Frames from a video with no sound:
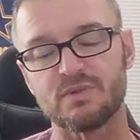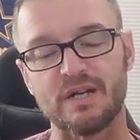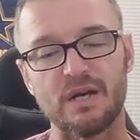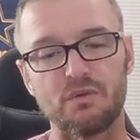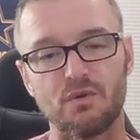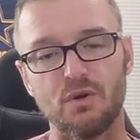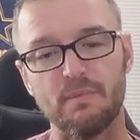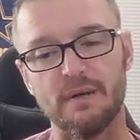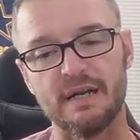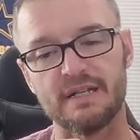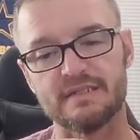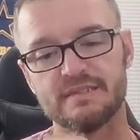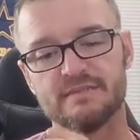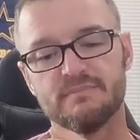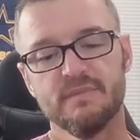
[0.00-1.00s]
We're not
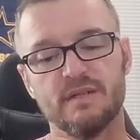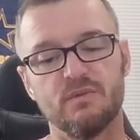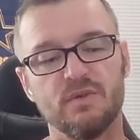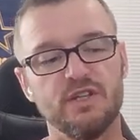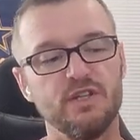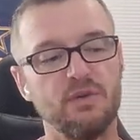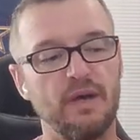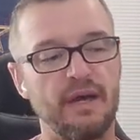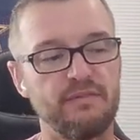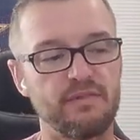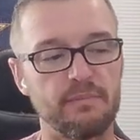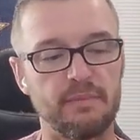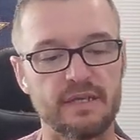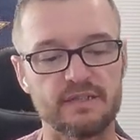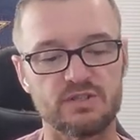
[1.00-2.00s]
robots, but we do have
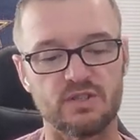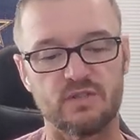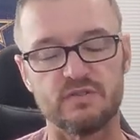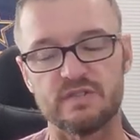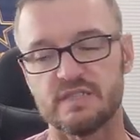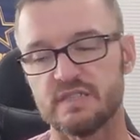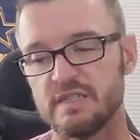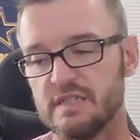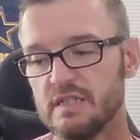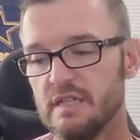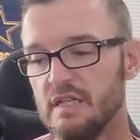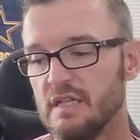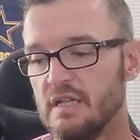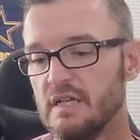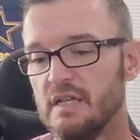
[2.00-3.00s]
the best servicing
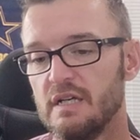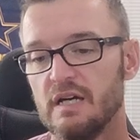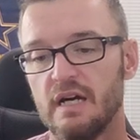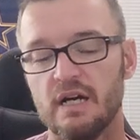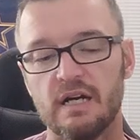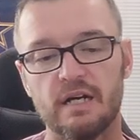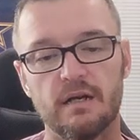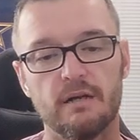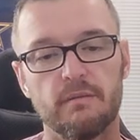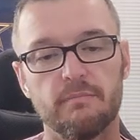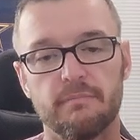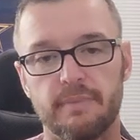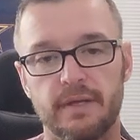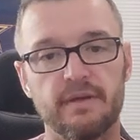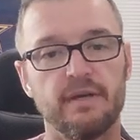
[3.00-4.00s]
uh,
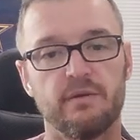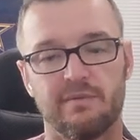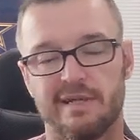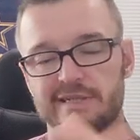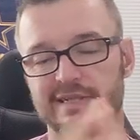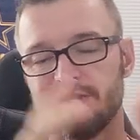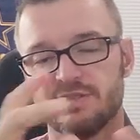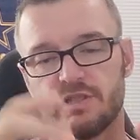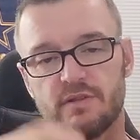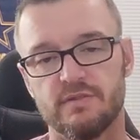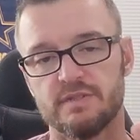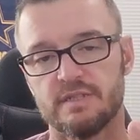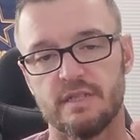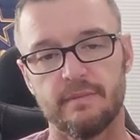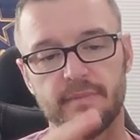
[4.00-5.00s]
period. When I say
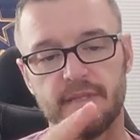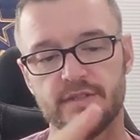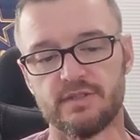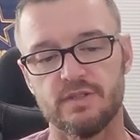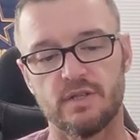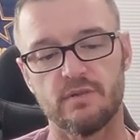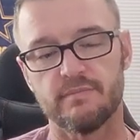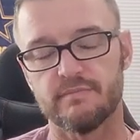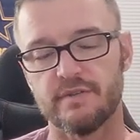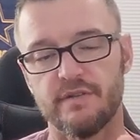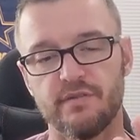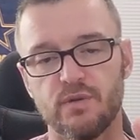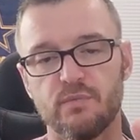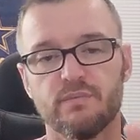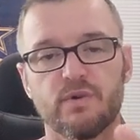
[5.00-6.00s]
servicing, that means, you know,
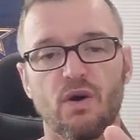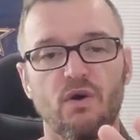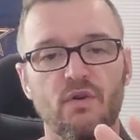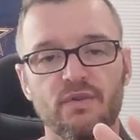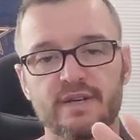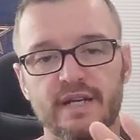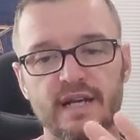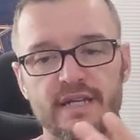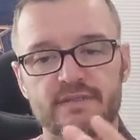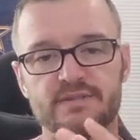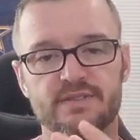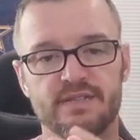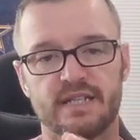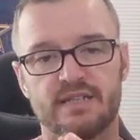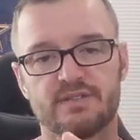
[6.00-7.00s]
if you called and got
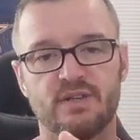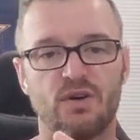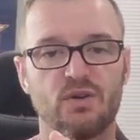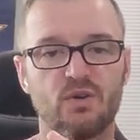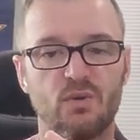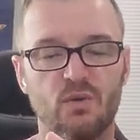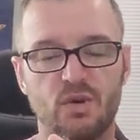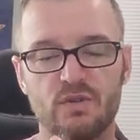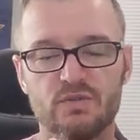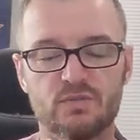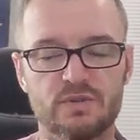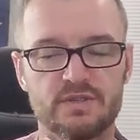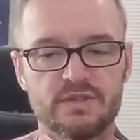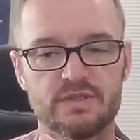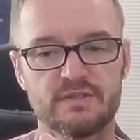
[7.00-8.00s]
six auto quotes,
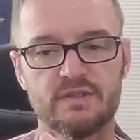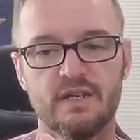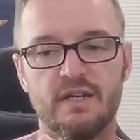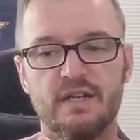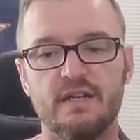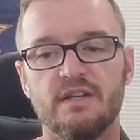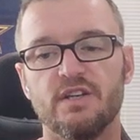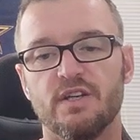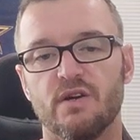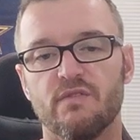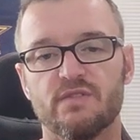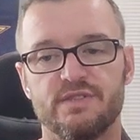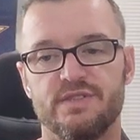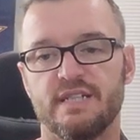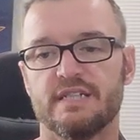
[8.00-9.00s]
which is, you know,
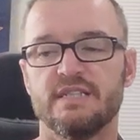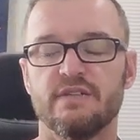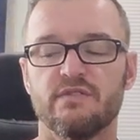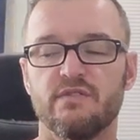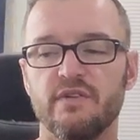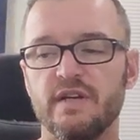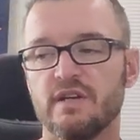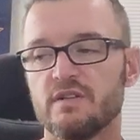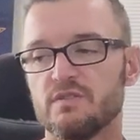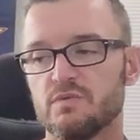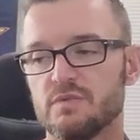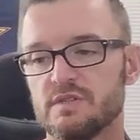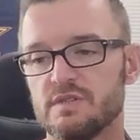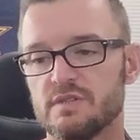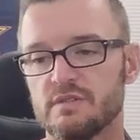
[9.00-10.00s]
for six different
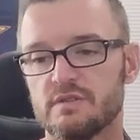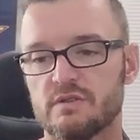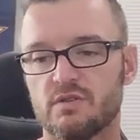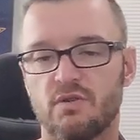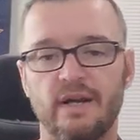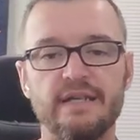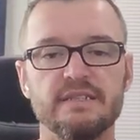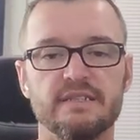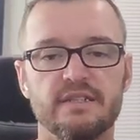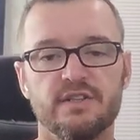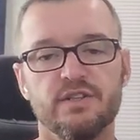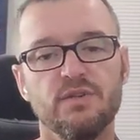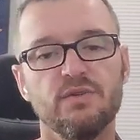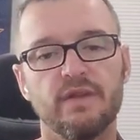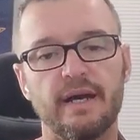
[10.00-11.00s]
vehicles, which is crazy to
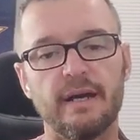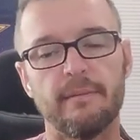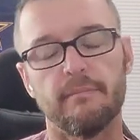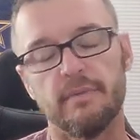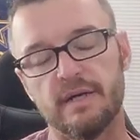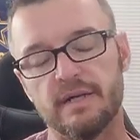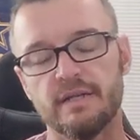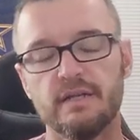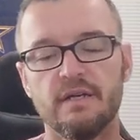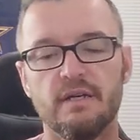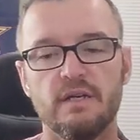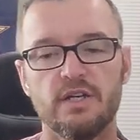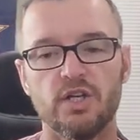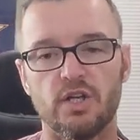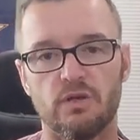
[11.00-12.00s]
do that, but,
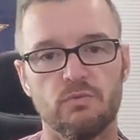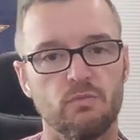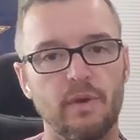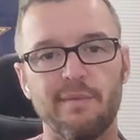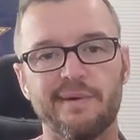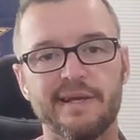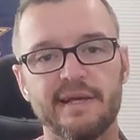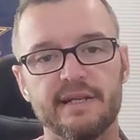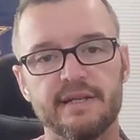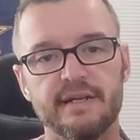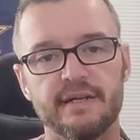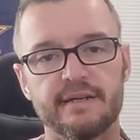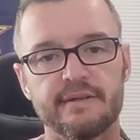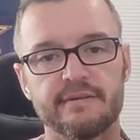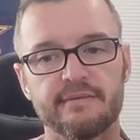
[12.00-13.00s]
you know, we would get it
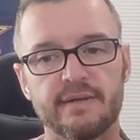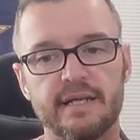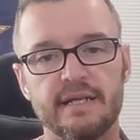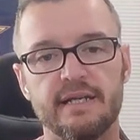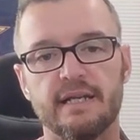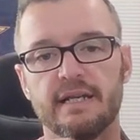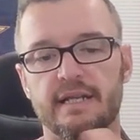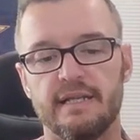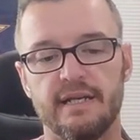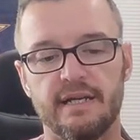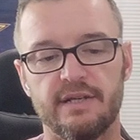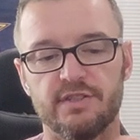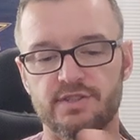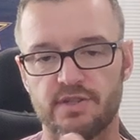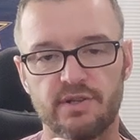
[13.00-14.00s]
done. We get it done in a
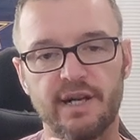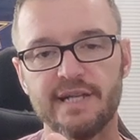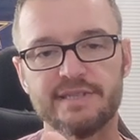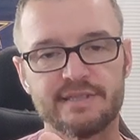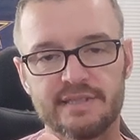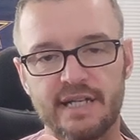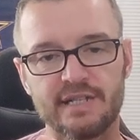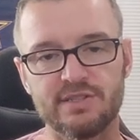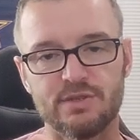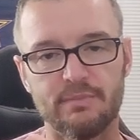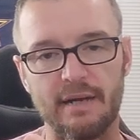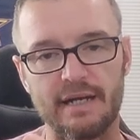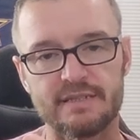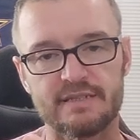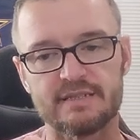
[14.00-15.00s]
day. Does your agent text you
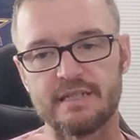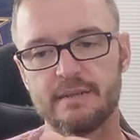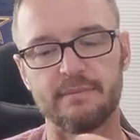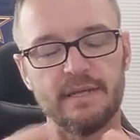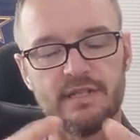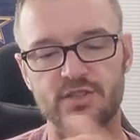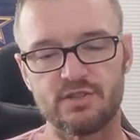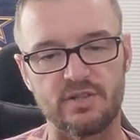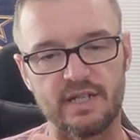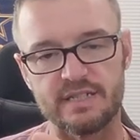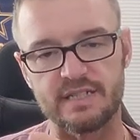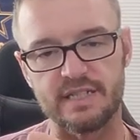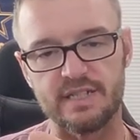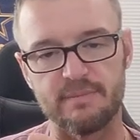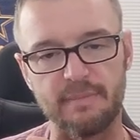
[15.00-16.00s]
back the same day? Does your
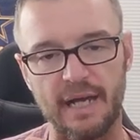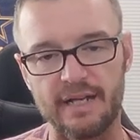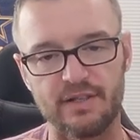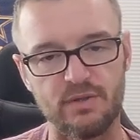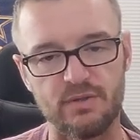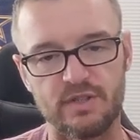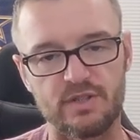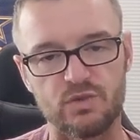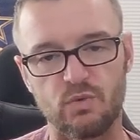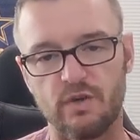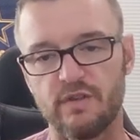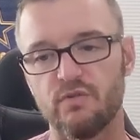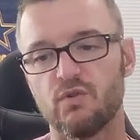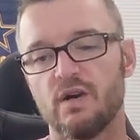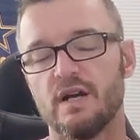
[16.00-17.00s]
agent get back to you within
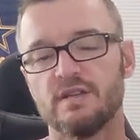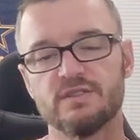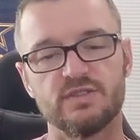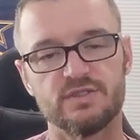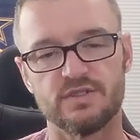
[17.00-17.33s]
24 hours?